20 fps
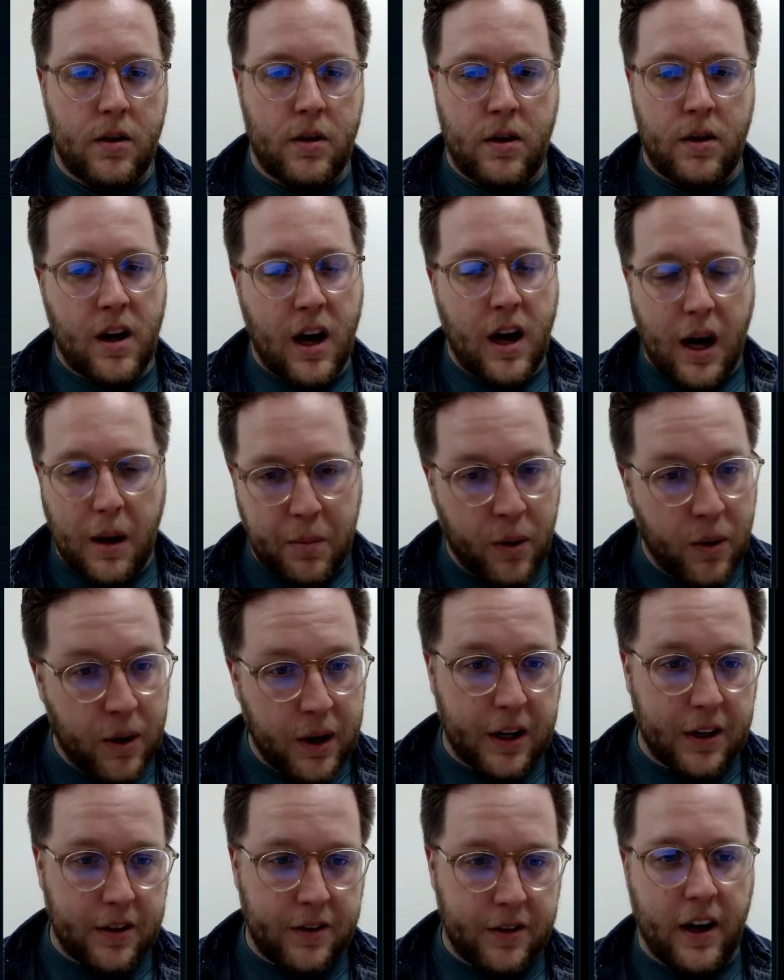not
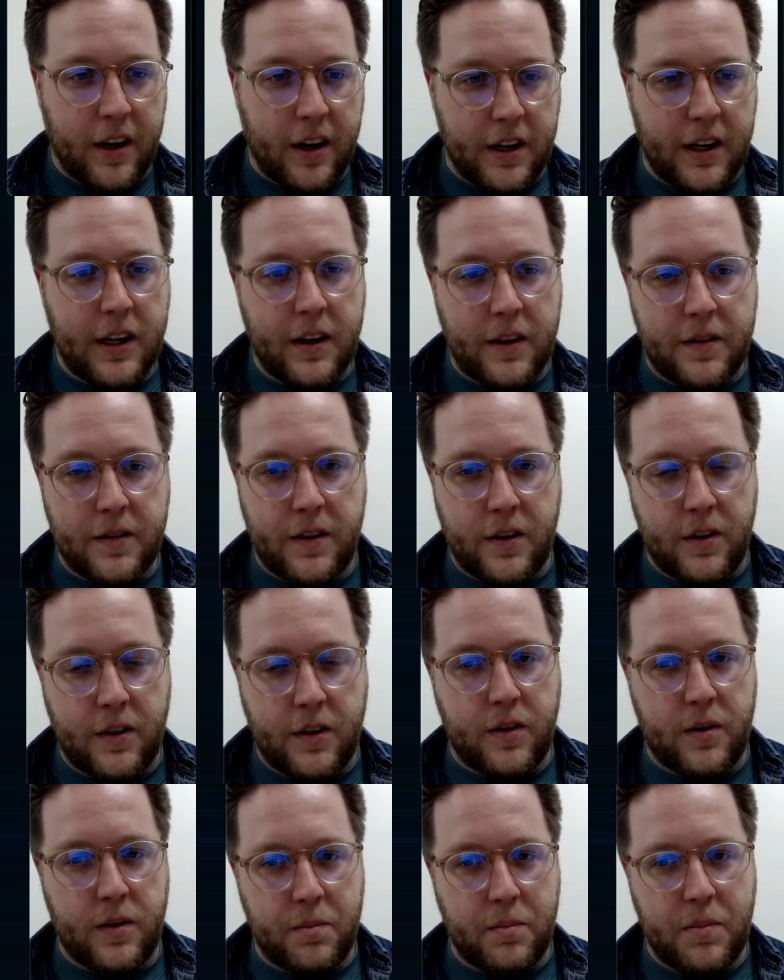putting a ton of yeast
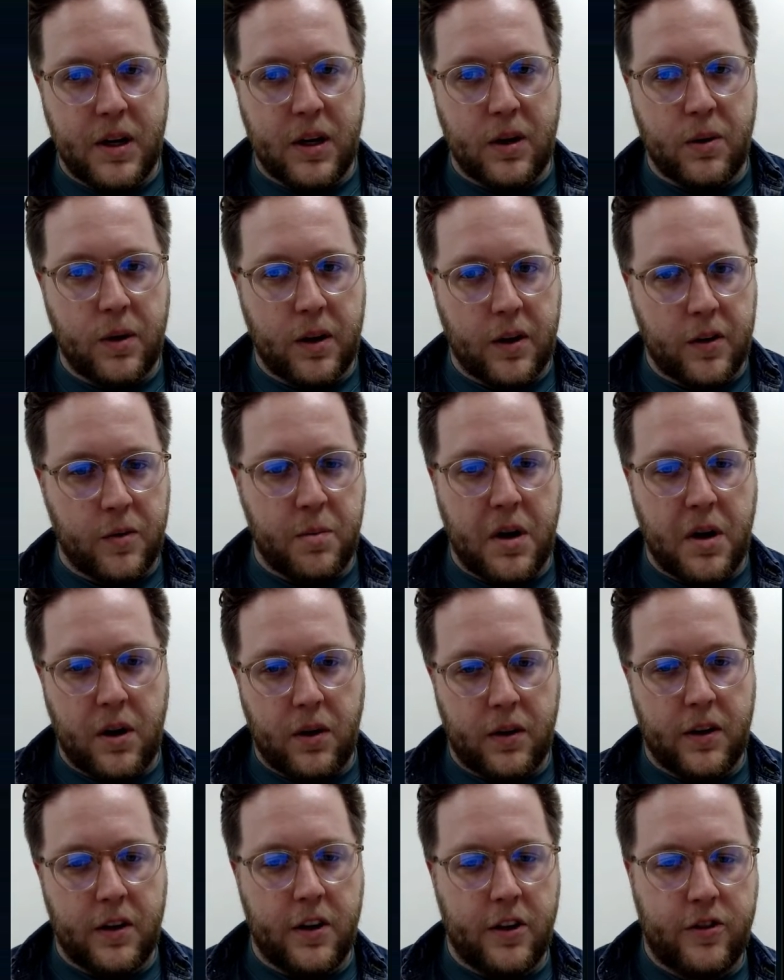into beer when it's
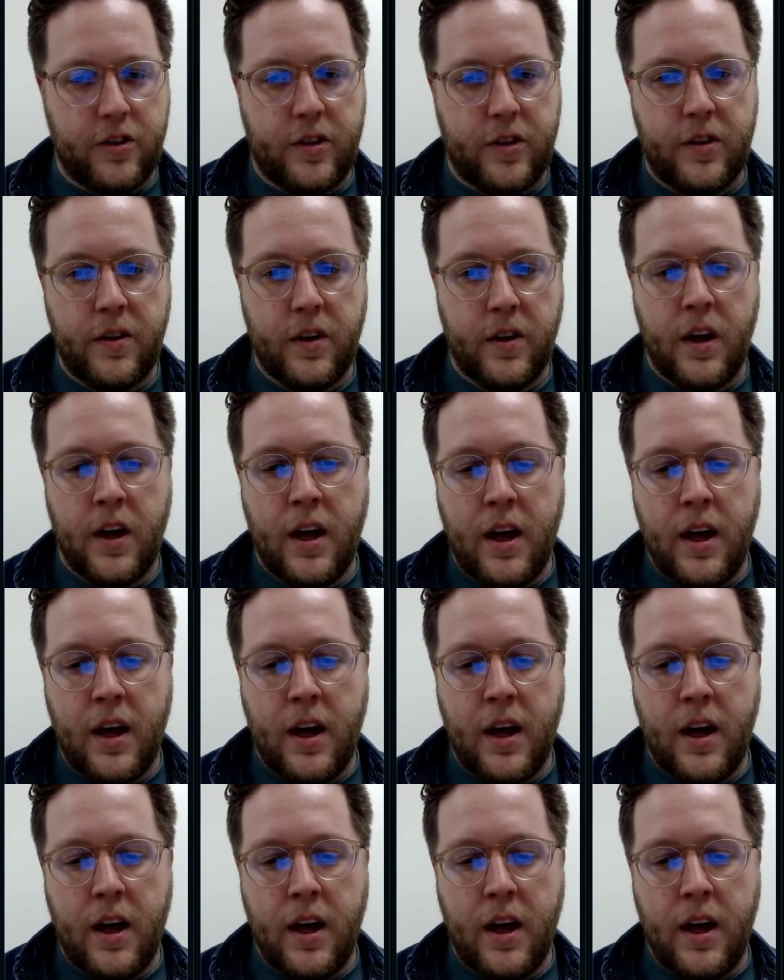bottle conditioned.